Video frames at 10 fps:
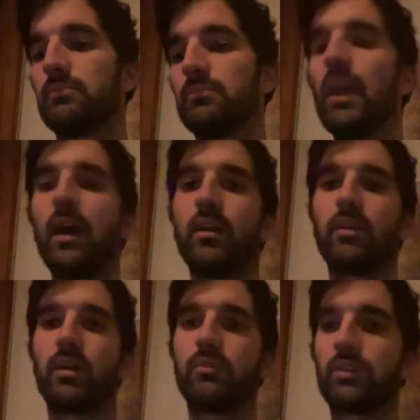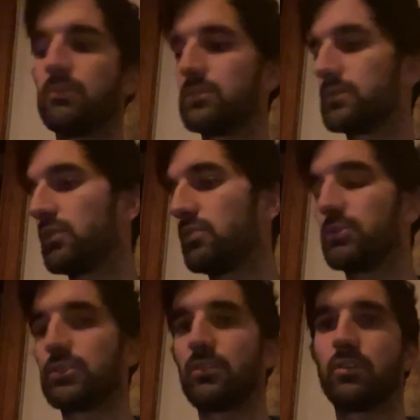yeah, I won't keep this video
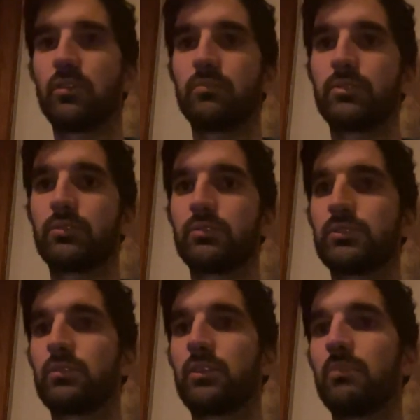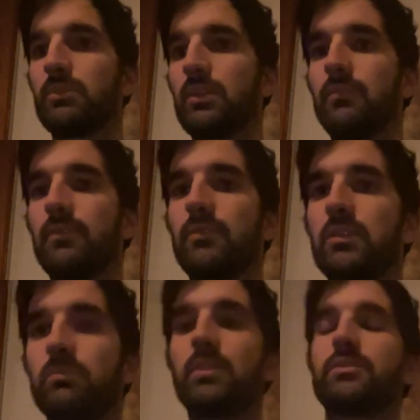much longer. I'm sure it's already up to like
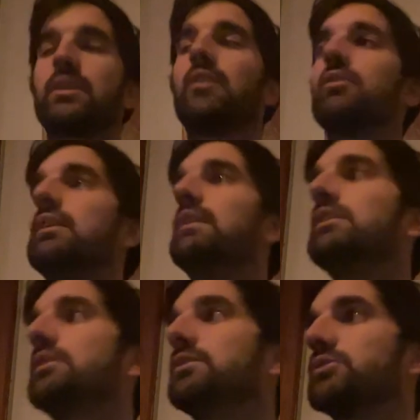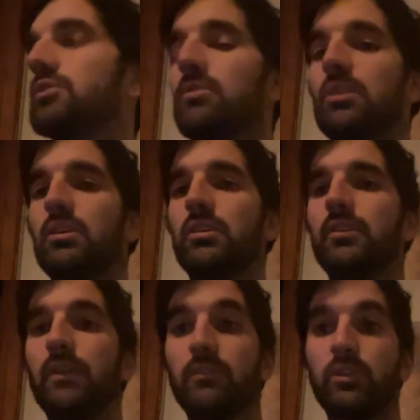15 minutes now. So
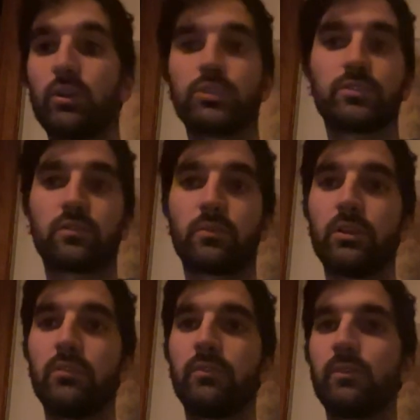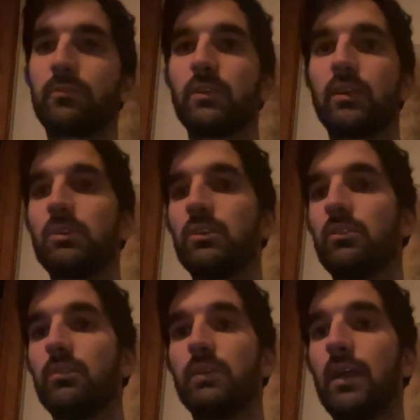if you have any questions for me, feel free to let me
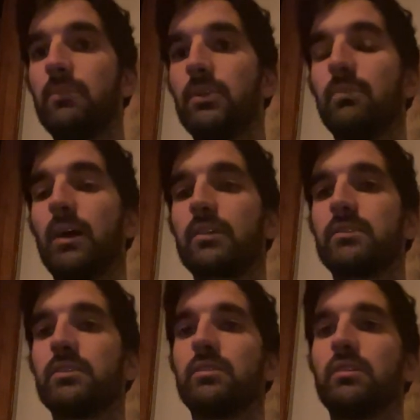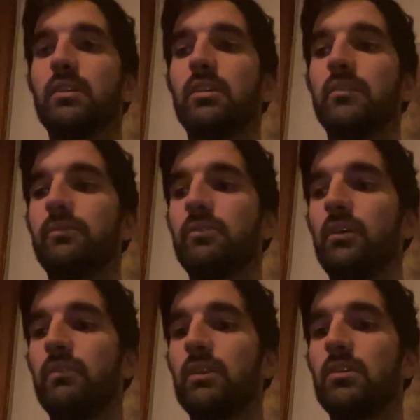know. I'll be happy to get back to you. And if you
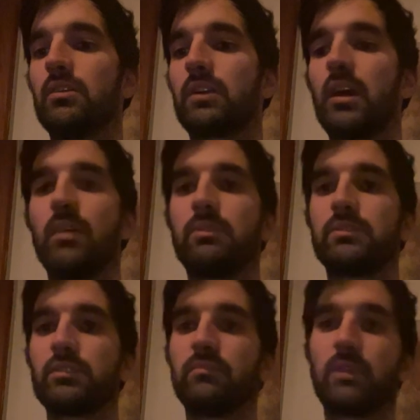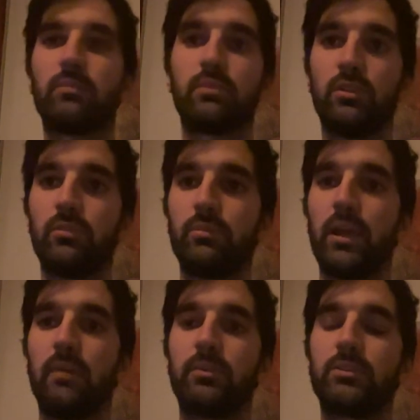have any comments, leave them down below and be
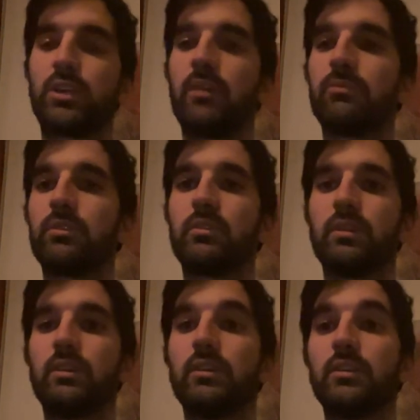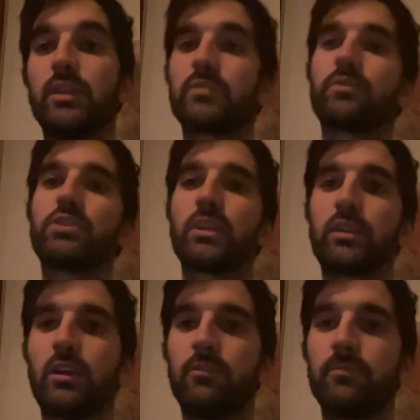happy to chat with you. Thanks for
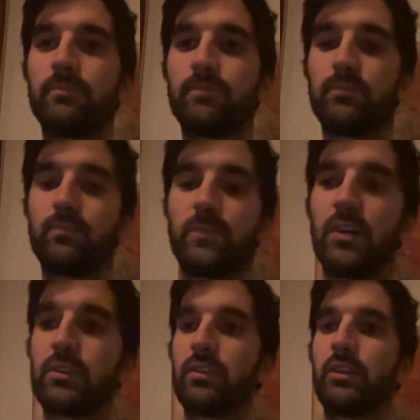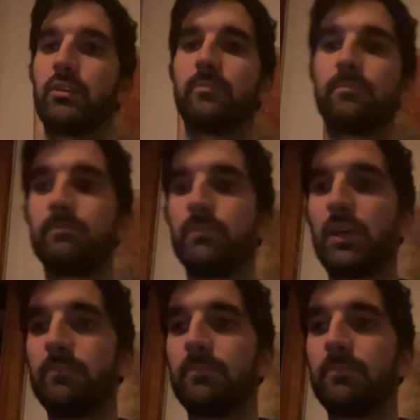checking it out. Talk to you later. Bye.